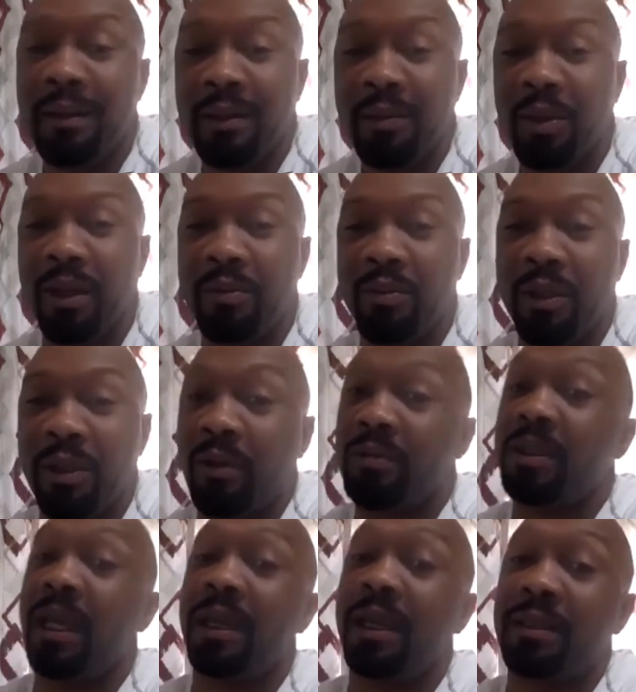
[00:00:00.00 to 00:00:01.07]
but we don't
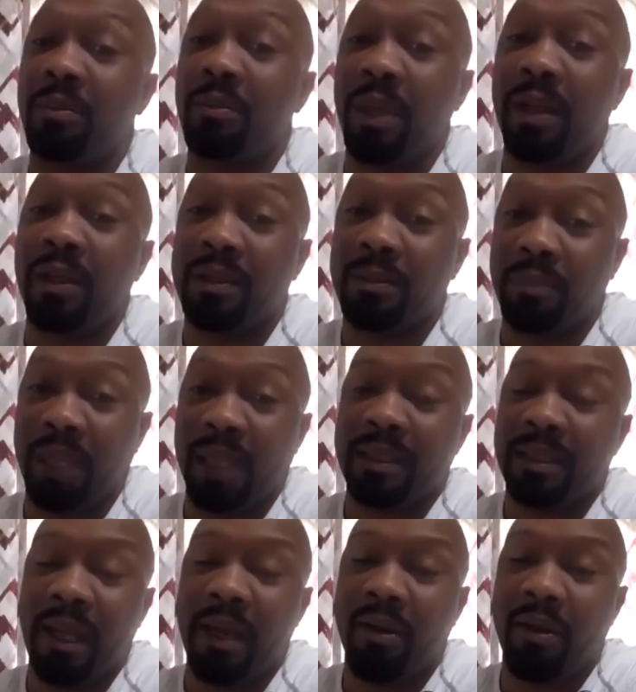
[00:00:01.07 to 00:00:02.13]
take the best best
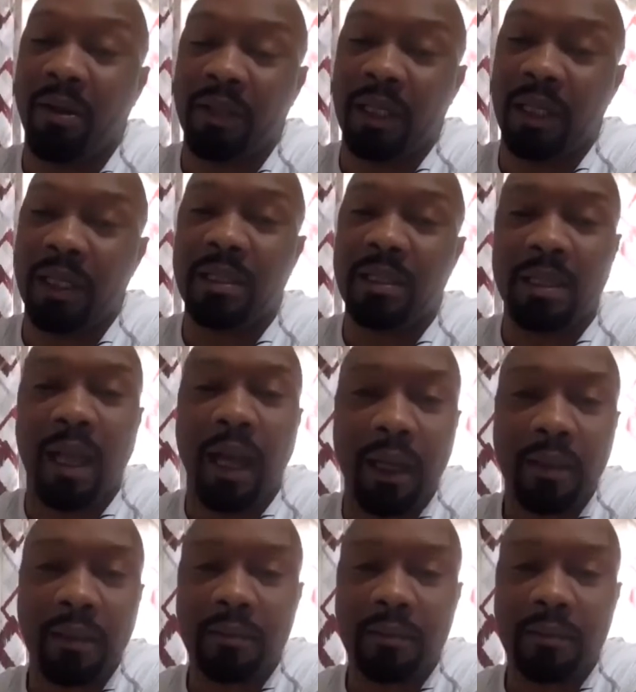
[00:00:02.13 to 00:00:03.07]
care of the inside.